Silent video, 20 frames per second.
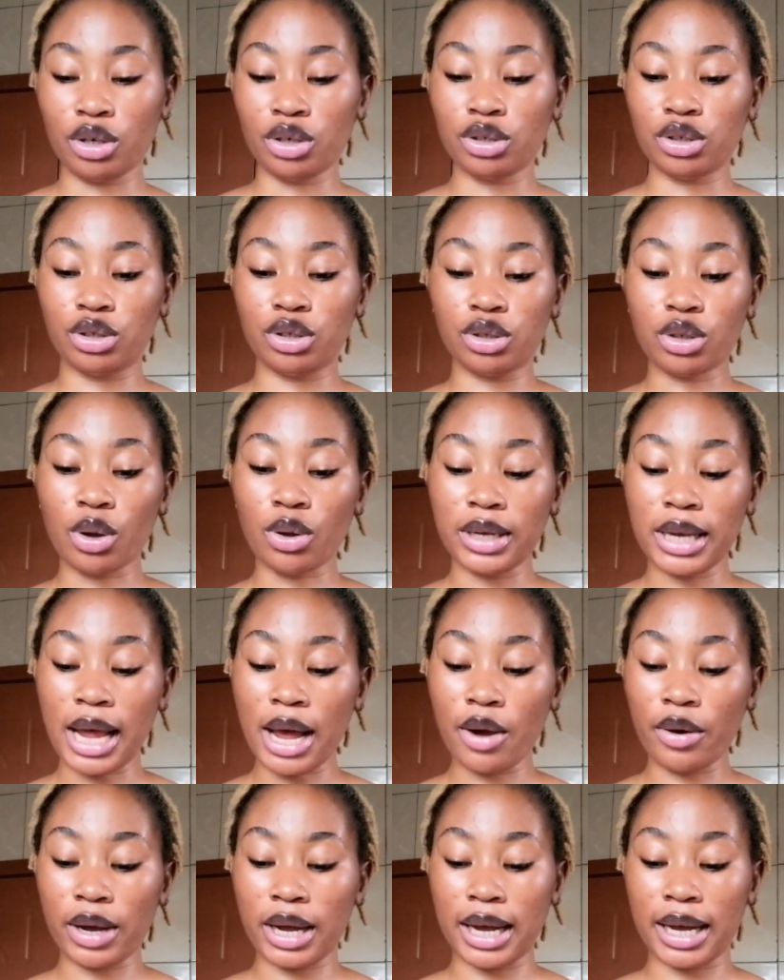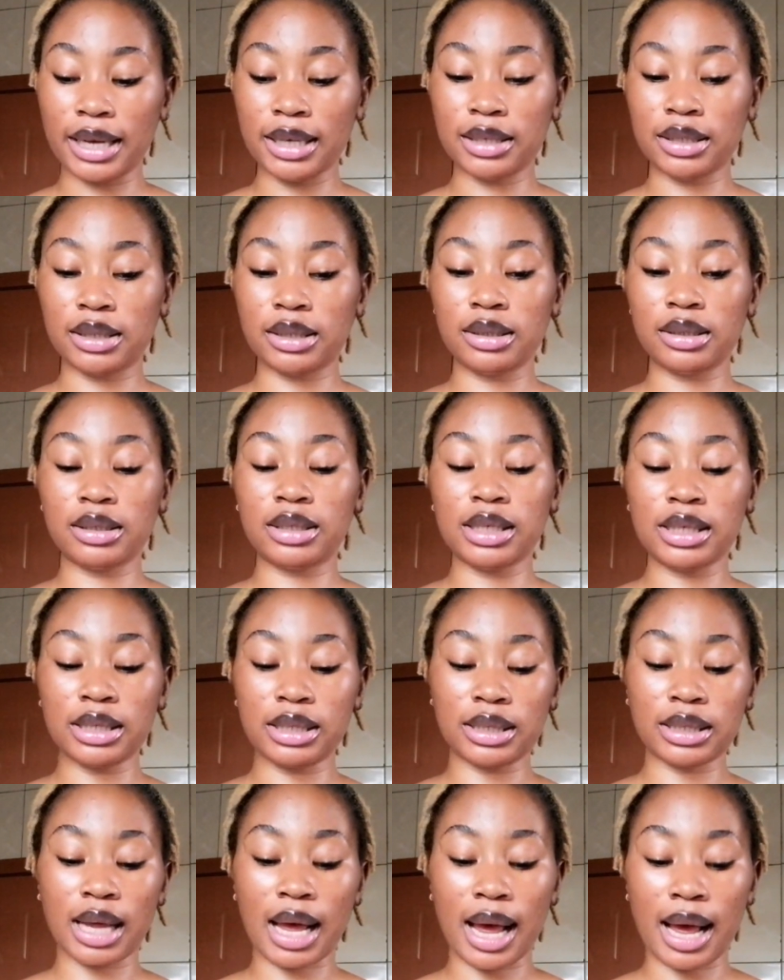So now guys,
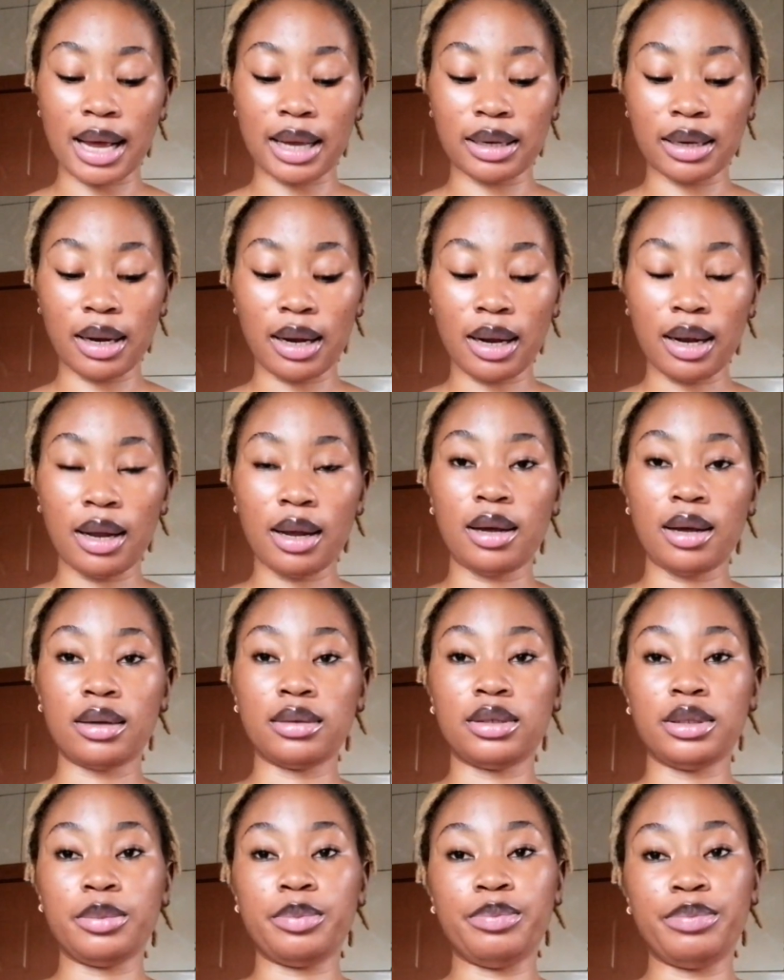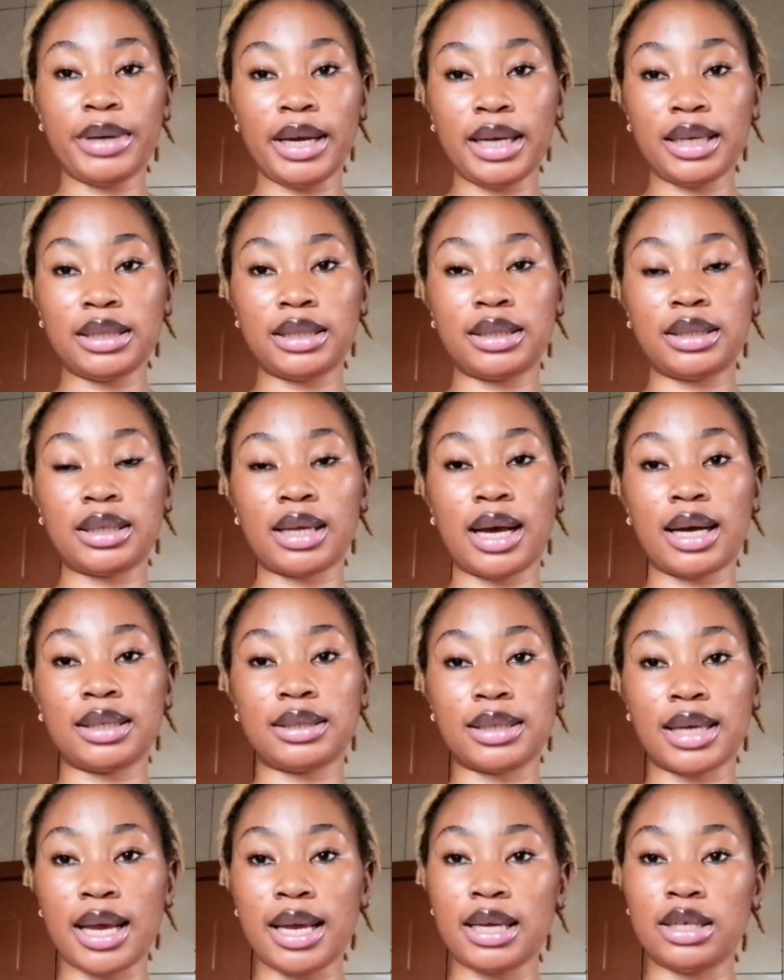these are the best
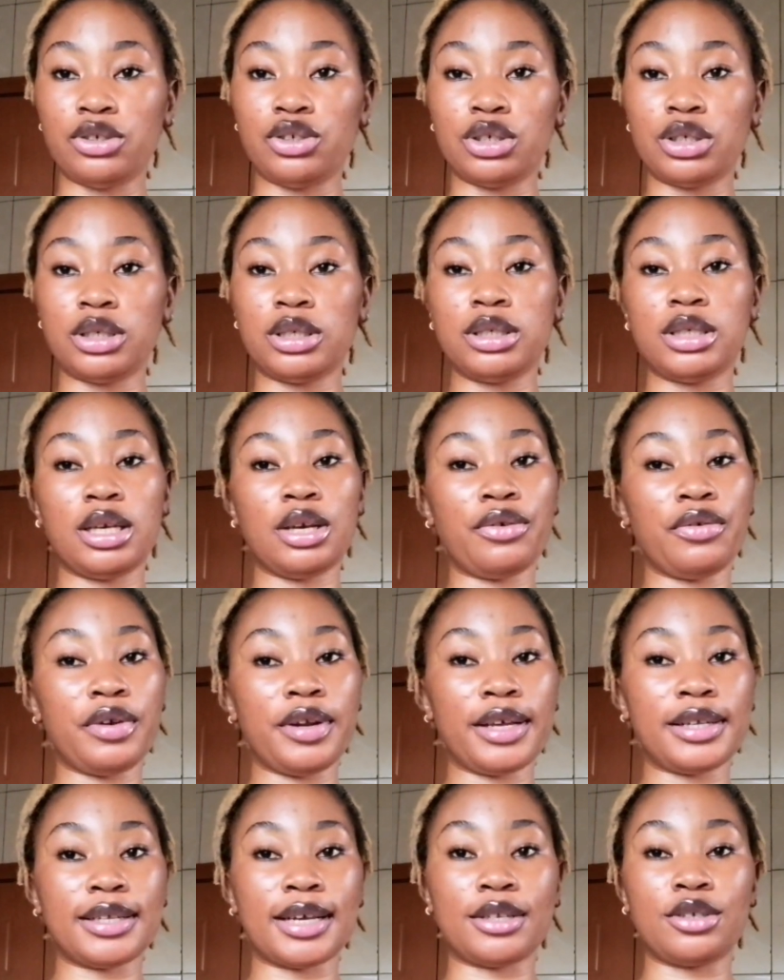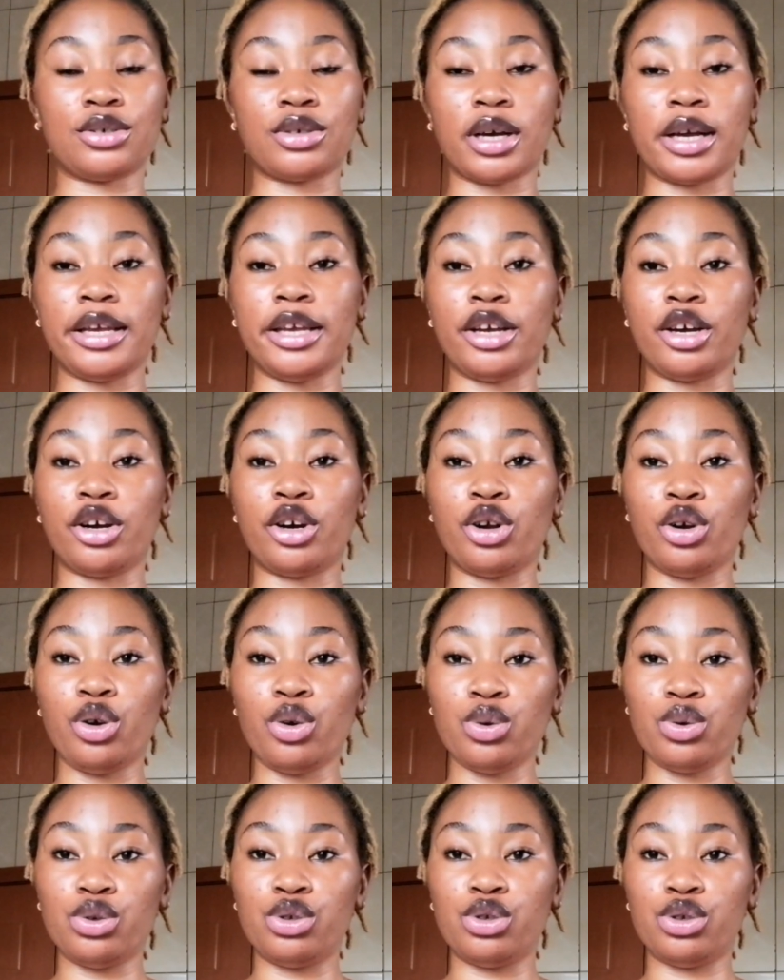anti-aging ingredient that you can
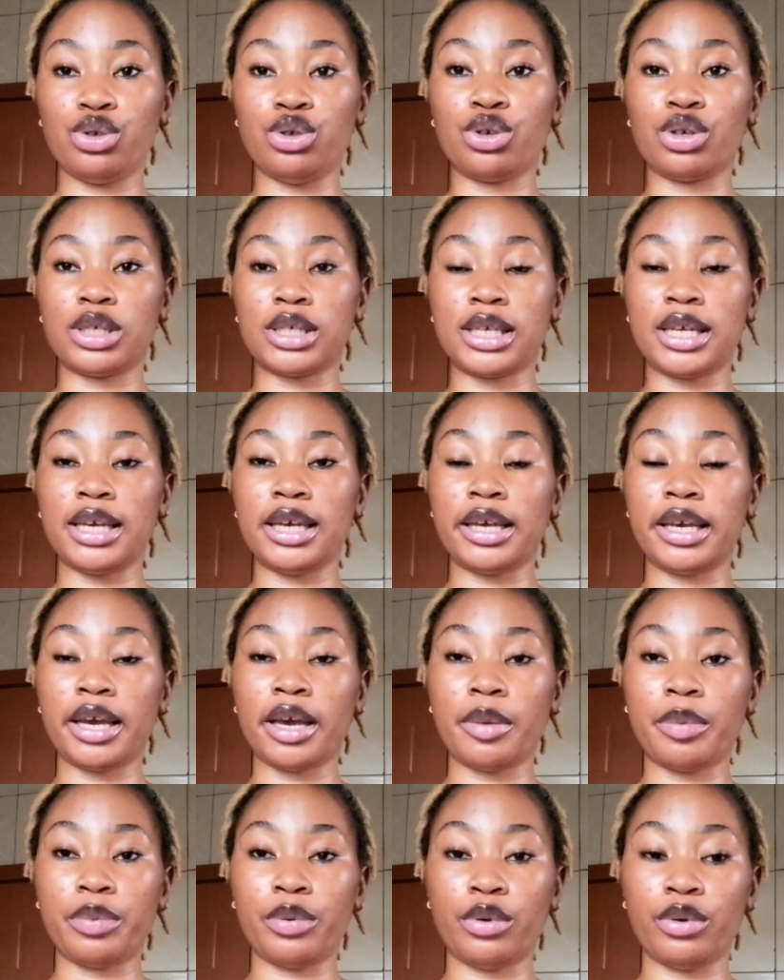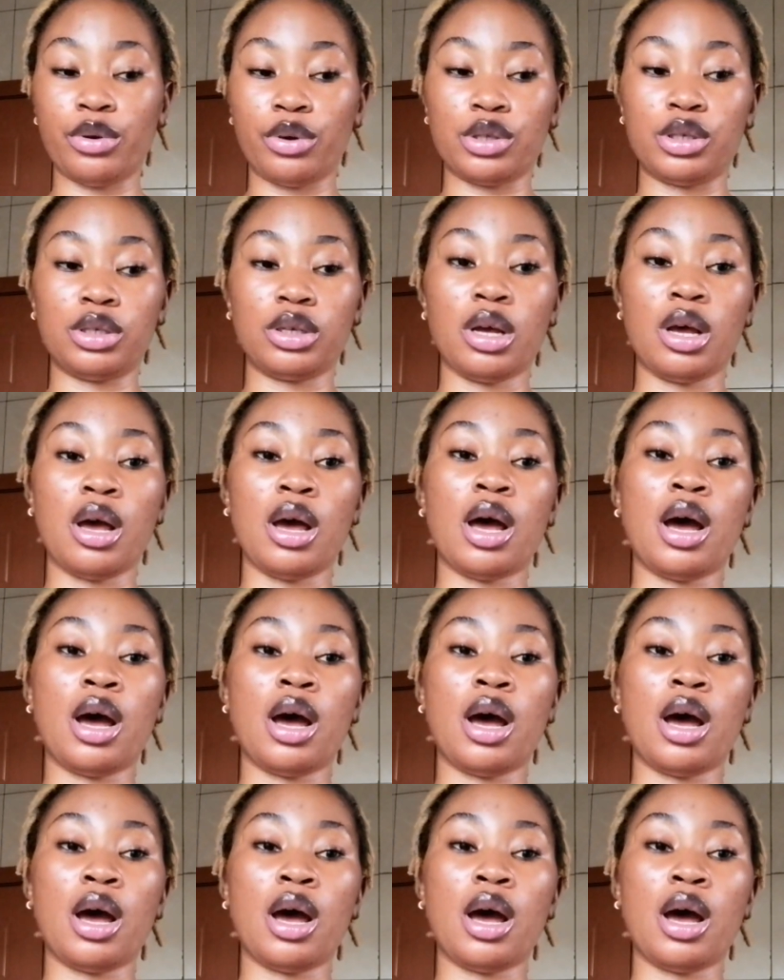include to your skincare products.